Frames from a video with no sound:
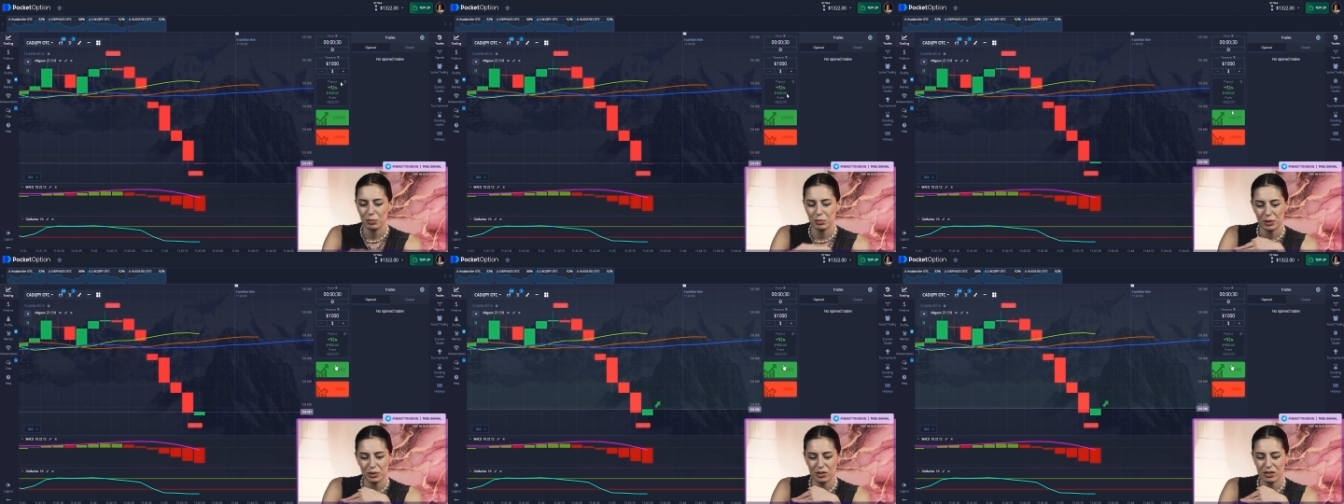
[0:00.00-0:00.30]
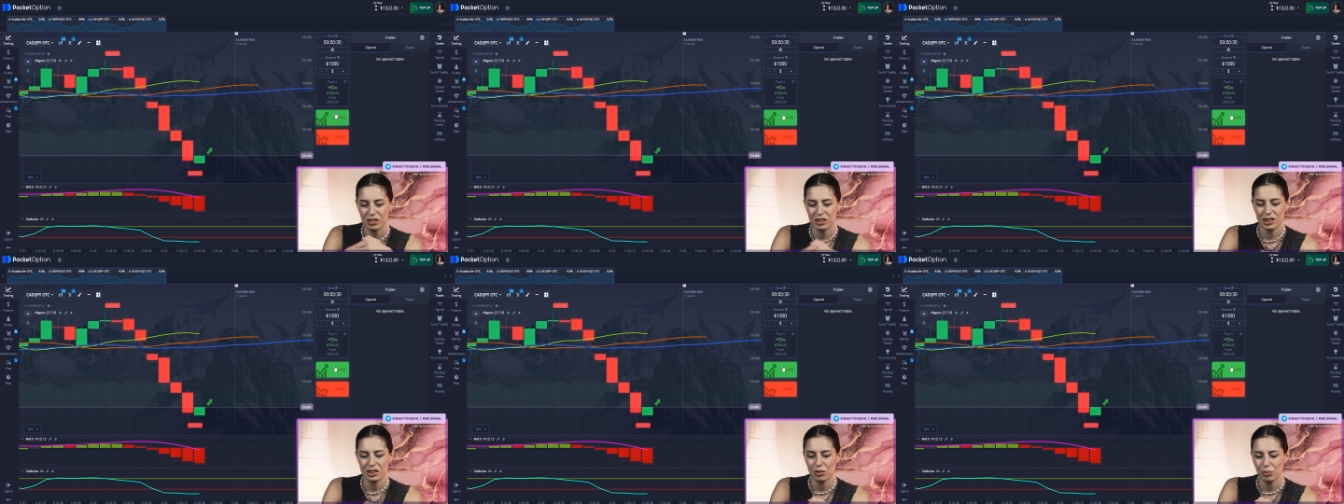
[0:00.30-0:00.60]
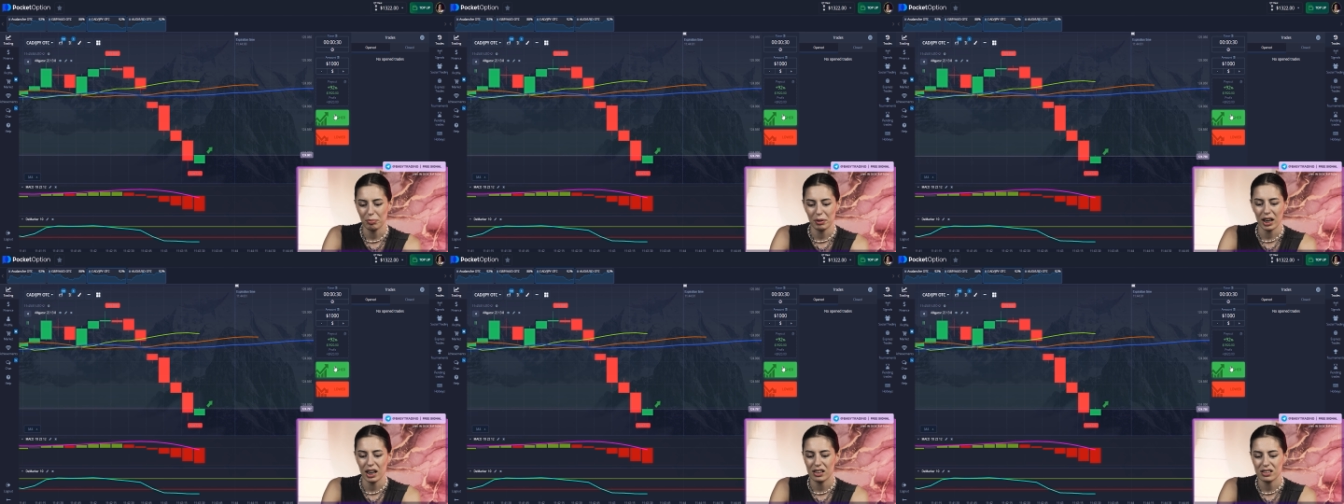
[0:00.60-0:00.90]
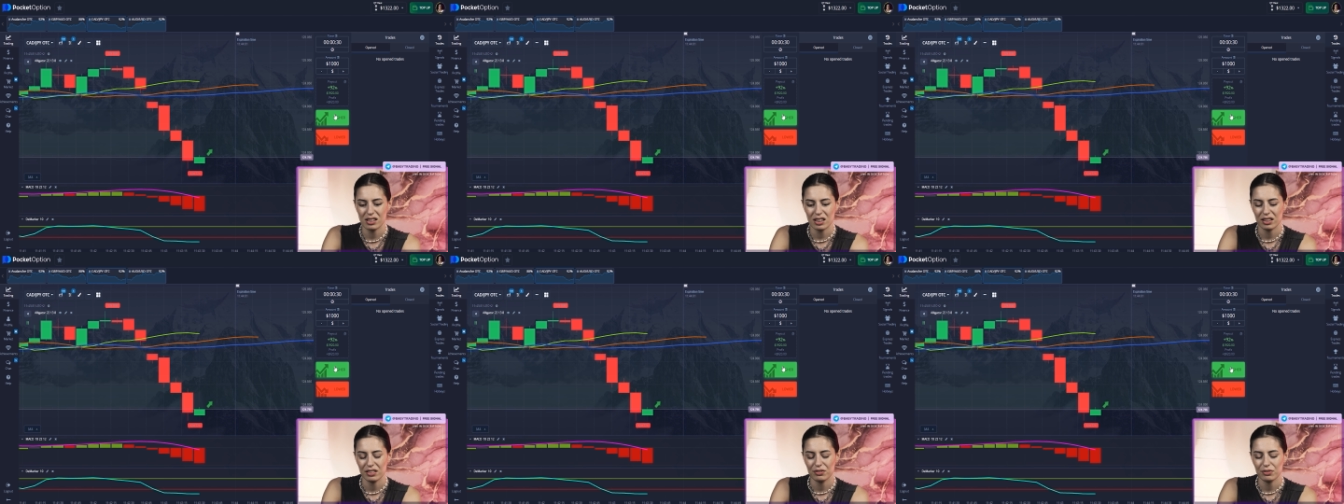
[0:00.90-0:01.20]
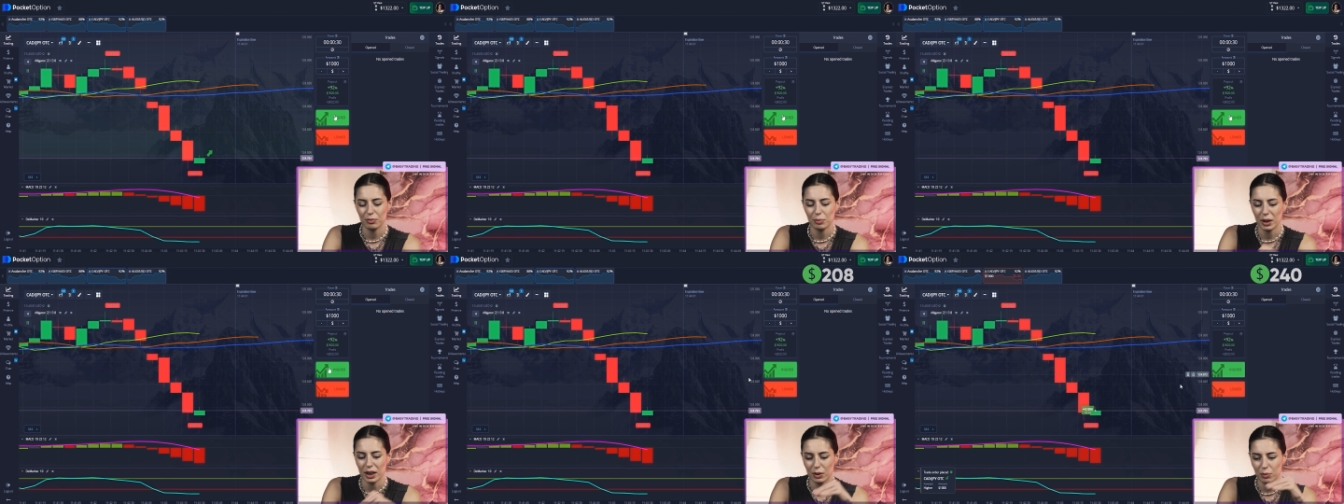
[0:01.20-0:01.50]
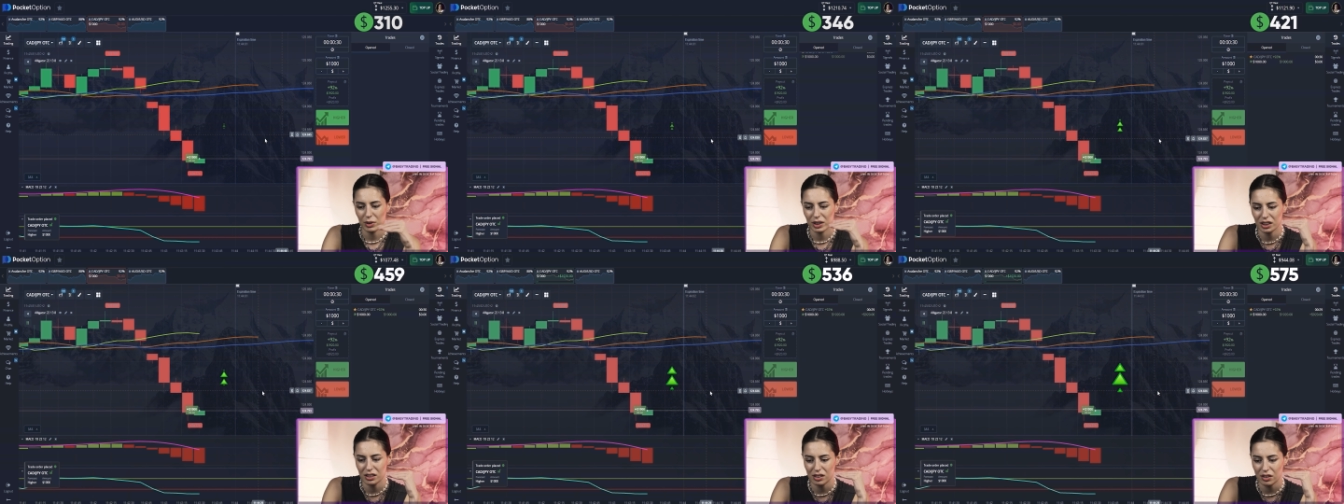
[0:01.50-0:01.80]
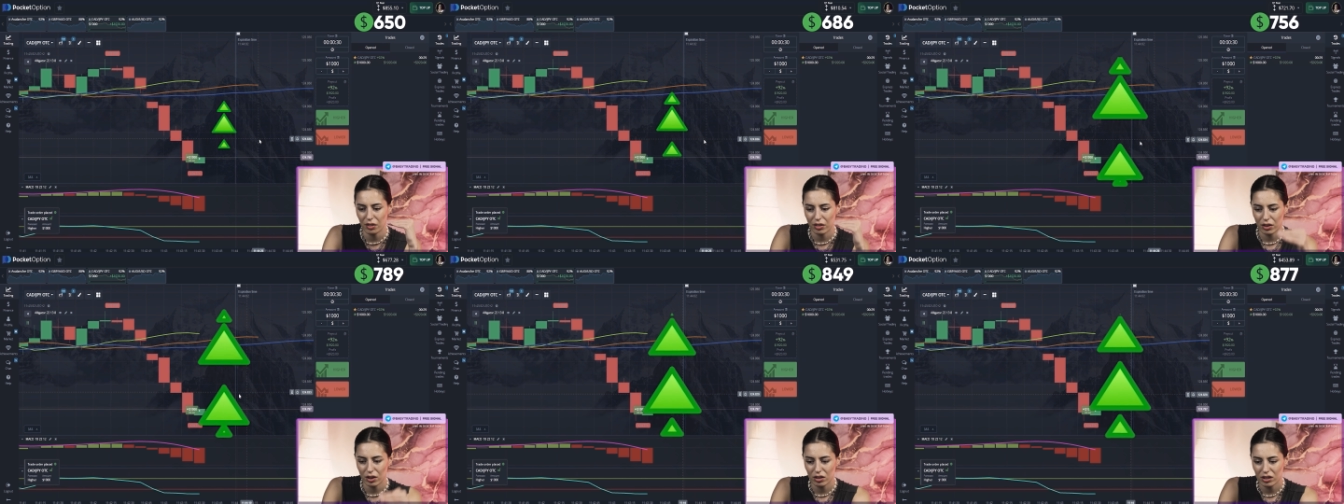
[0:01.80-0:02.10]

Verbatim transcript: it's so positive but it